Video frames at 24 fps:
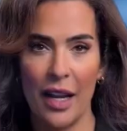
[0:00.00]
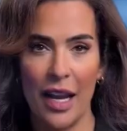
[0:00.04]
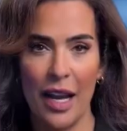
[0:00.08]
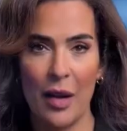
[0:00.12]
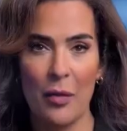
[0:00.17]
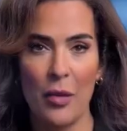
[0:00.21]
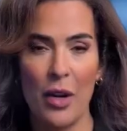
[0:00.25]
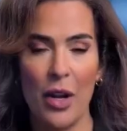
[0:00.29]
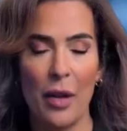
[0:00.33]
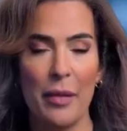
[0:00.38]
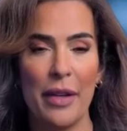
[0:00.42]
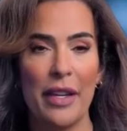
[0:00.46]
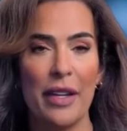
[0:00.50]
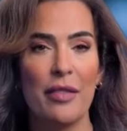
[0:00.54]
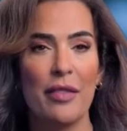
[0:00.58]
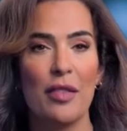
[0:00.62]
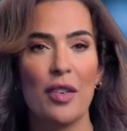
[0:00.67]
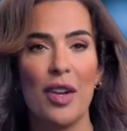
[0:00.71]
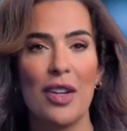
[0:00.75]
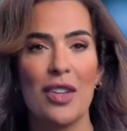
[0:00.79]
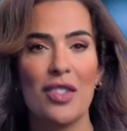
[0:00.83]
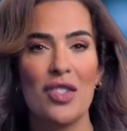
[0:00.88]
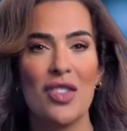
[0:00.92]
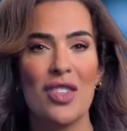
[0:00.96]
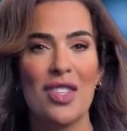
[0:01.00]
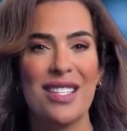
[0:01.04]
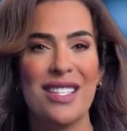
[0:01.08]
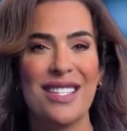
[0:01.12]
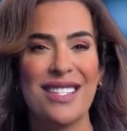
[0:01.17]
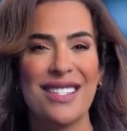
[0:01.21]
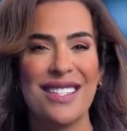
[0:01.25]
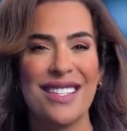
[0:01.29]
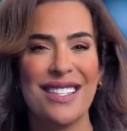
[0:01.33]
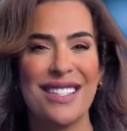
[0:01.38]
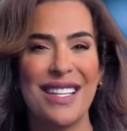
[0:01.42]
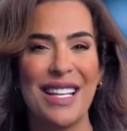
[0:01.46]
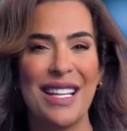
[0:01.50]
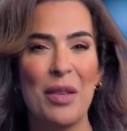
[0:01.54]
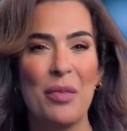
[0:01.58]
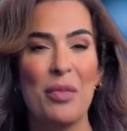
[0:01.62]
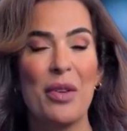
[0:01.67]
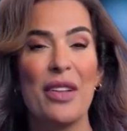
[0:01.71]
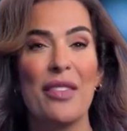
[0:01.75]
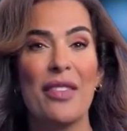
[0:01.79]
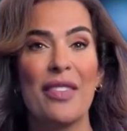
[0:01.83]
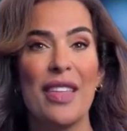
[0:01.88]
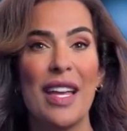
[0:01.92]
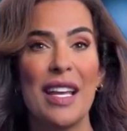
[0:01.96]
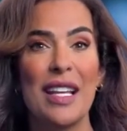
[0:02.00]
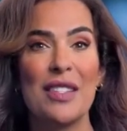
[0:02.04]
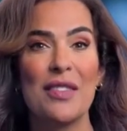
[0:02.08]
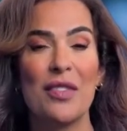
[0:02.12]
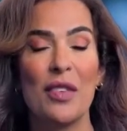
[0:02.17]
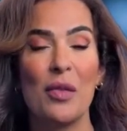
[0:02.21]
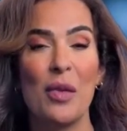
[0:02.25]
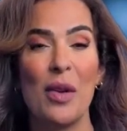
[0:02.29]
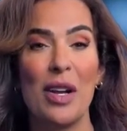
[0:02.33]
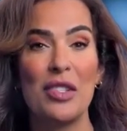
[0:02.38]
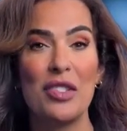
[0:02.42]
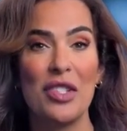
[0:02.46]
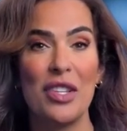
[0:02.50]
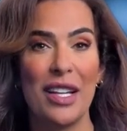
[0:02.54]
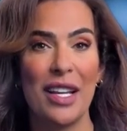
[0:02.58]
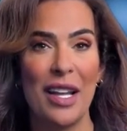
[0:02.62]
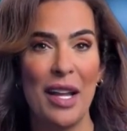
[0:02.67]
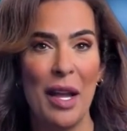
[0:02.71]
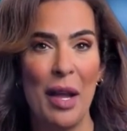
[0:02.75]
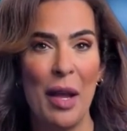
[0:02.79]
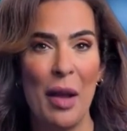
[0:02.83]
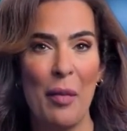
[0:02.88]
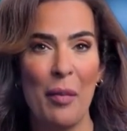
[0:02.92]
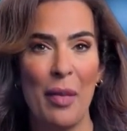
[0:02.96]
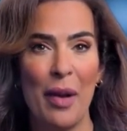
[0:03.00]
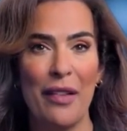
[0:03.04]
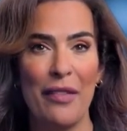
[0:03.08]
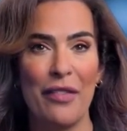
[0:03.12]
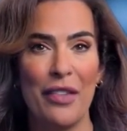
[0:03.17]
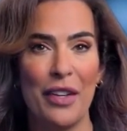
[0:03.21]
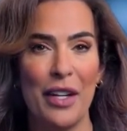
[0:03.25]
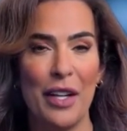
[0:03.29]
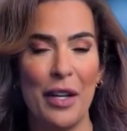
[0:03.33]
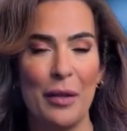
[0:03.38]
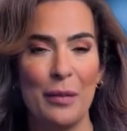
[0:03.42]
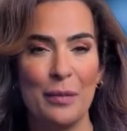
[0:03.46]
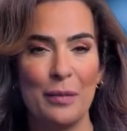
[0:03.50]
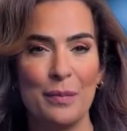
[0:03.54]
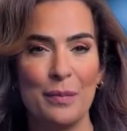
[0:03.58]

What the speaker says: I'm Ramia Faraj. This is the Daily Brief. Thanks for watching. Bye for now.